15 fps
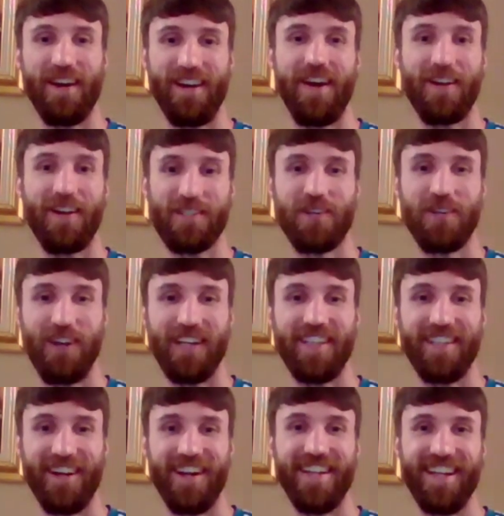Yeah. I also
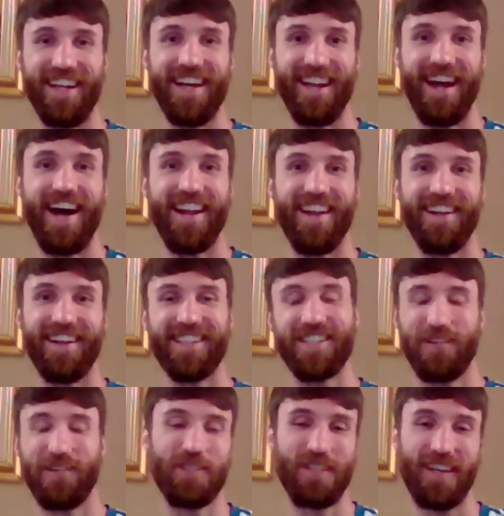like the idea of that.
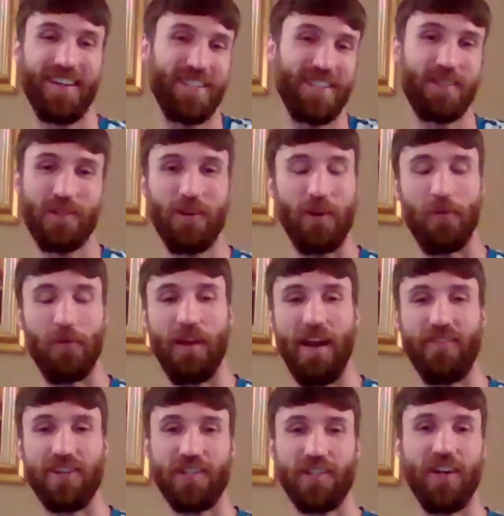Like, so it's, it's sort of
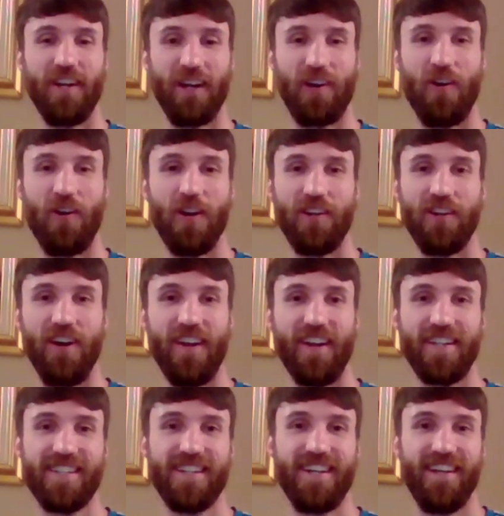whatever side of the coin you're
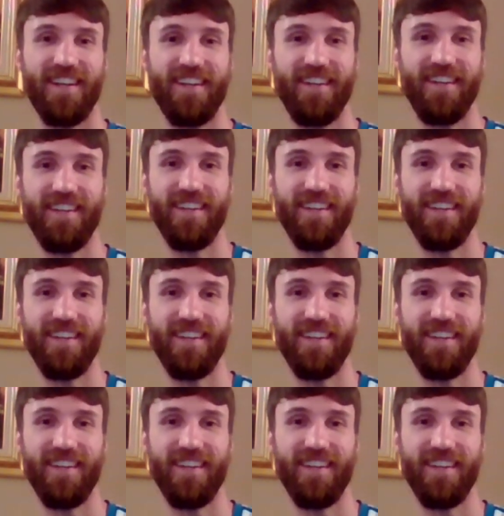on, isn't it? Yeah.